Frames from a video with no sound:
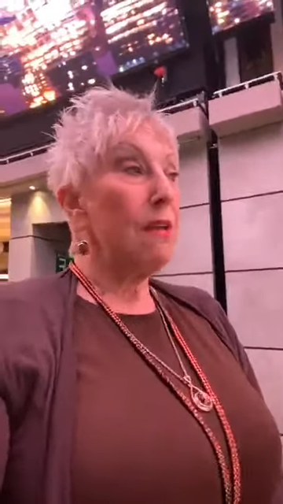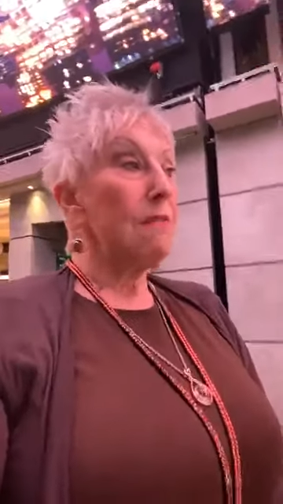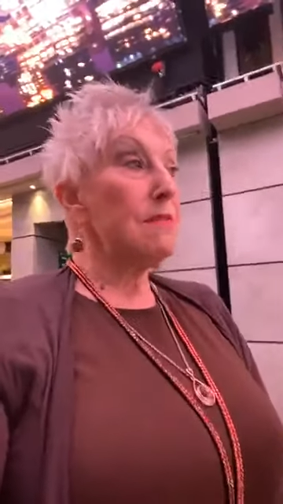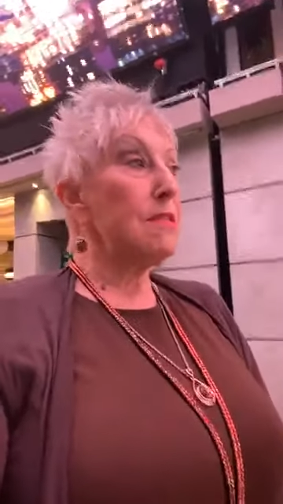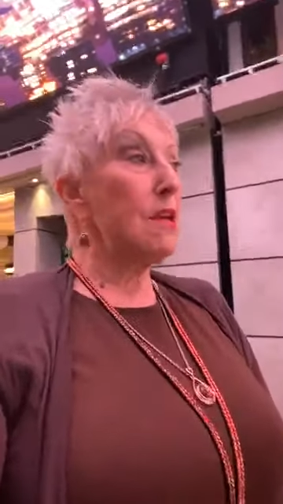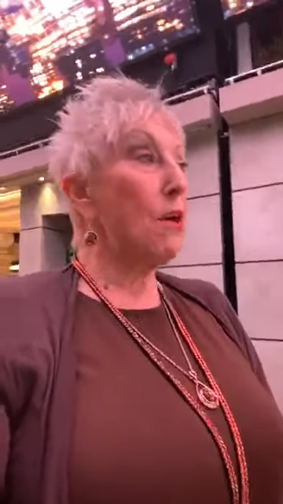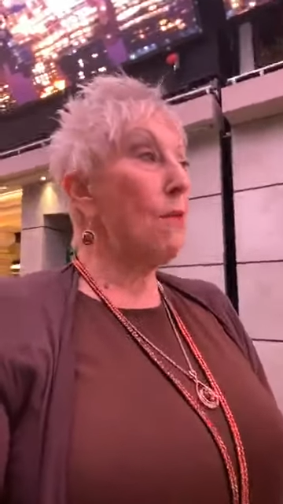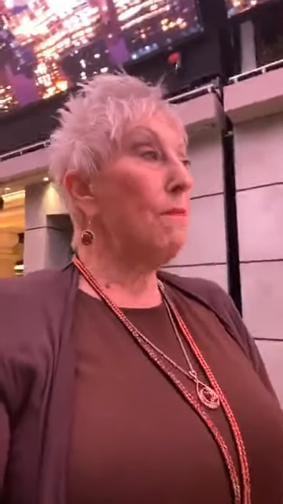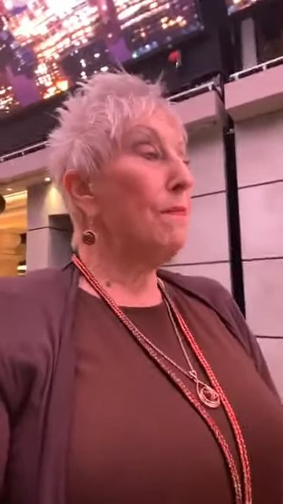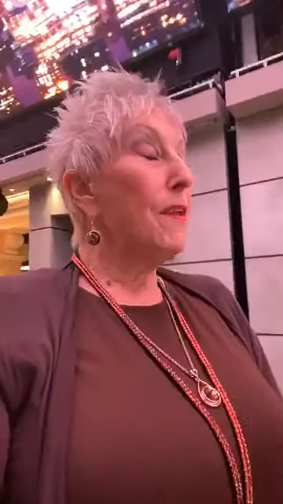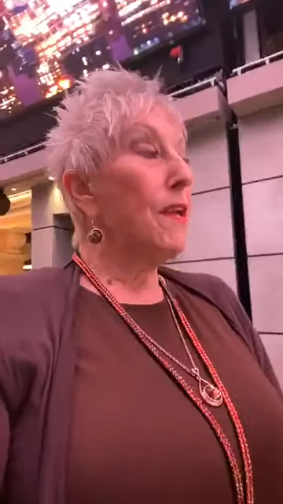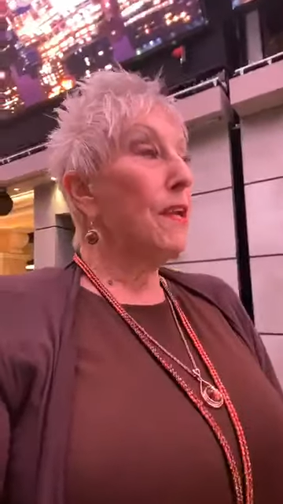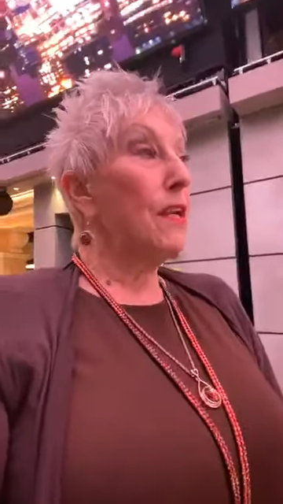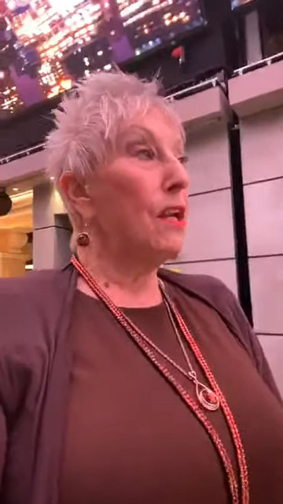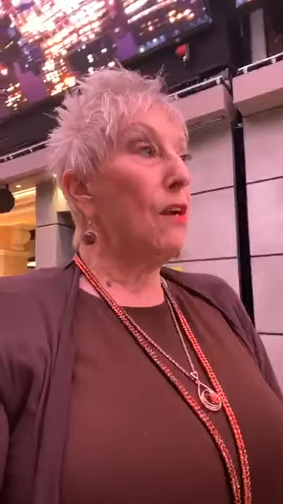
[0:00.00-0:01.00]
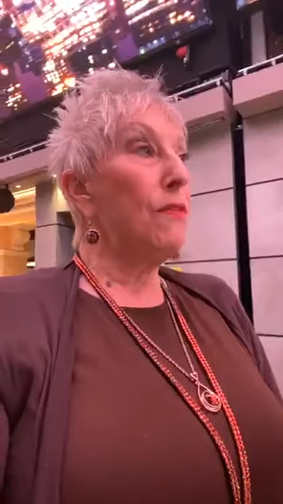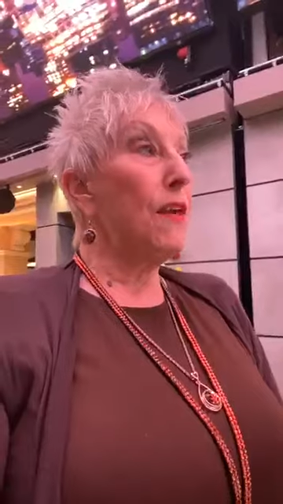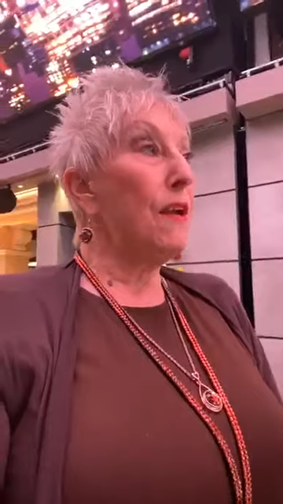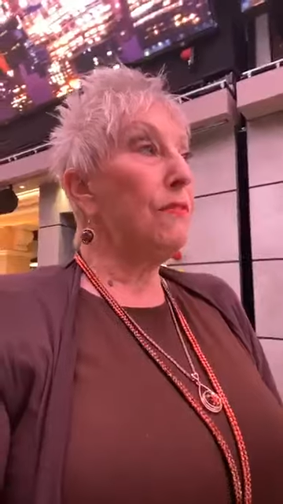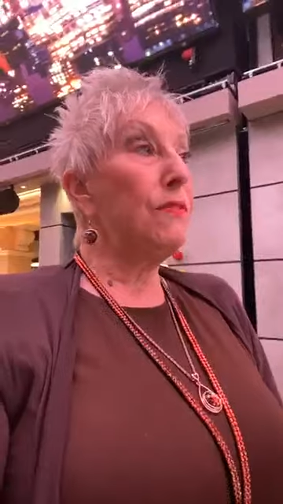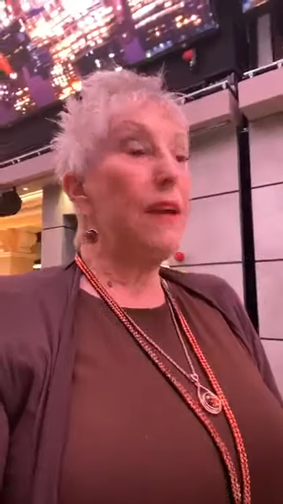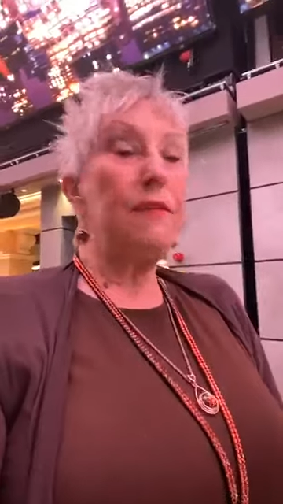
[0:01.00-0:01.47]
So, you know,
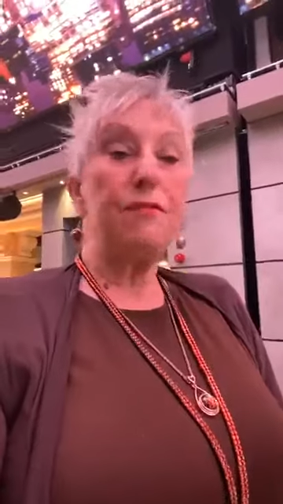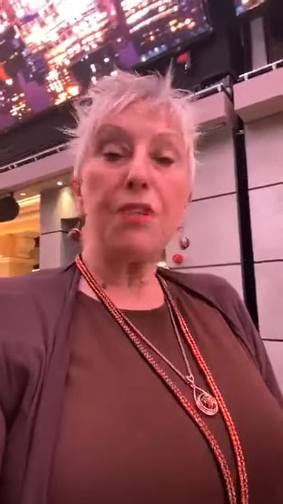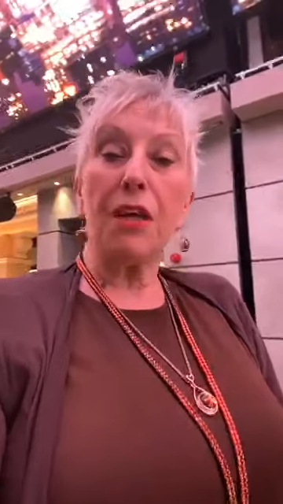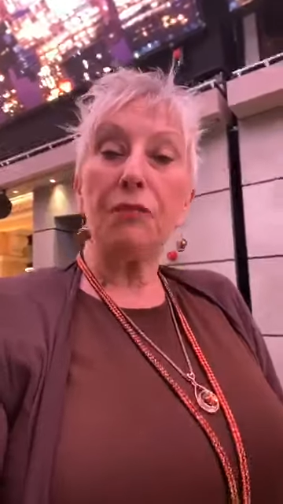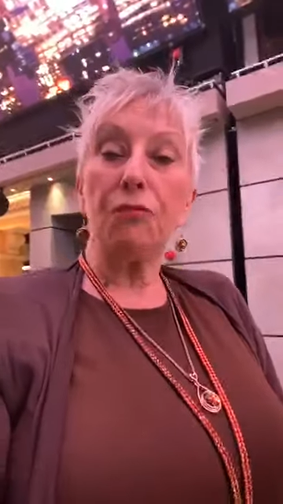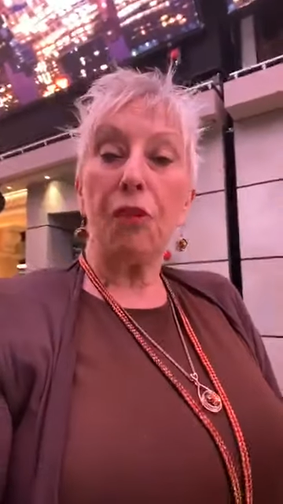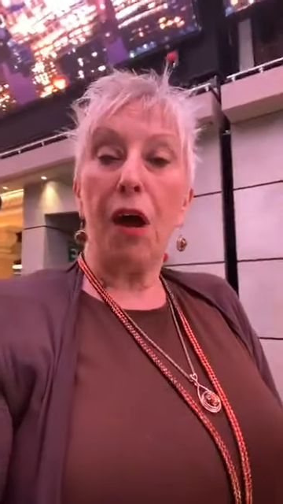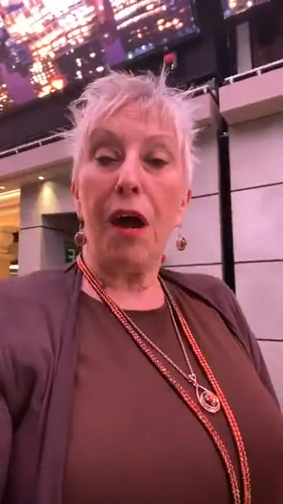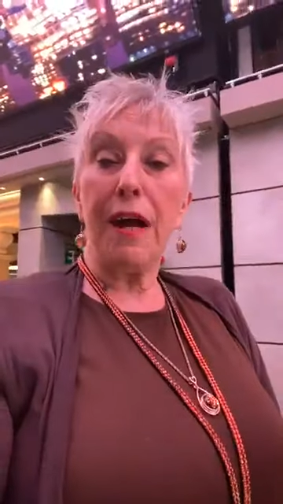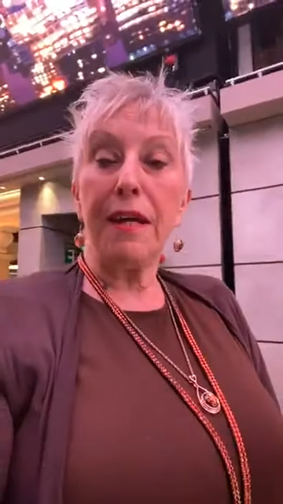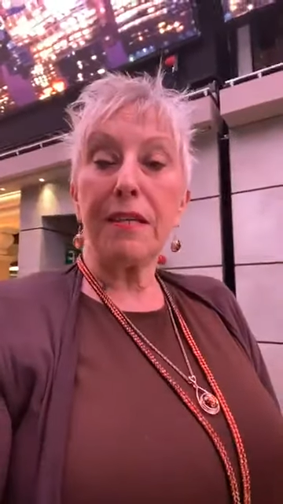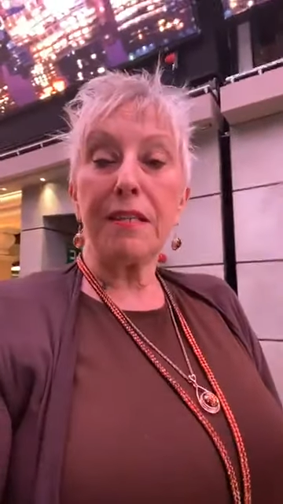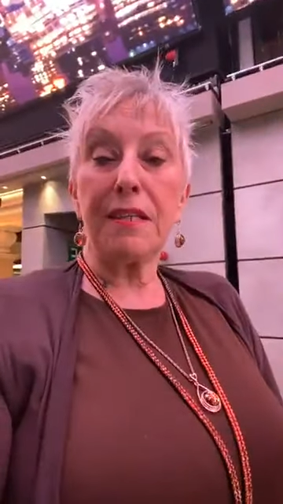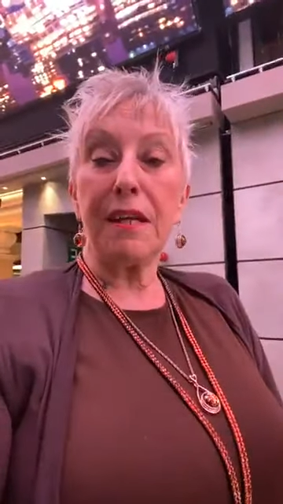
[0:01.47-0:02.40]
they've done right.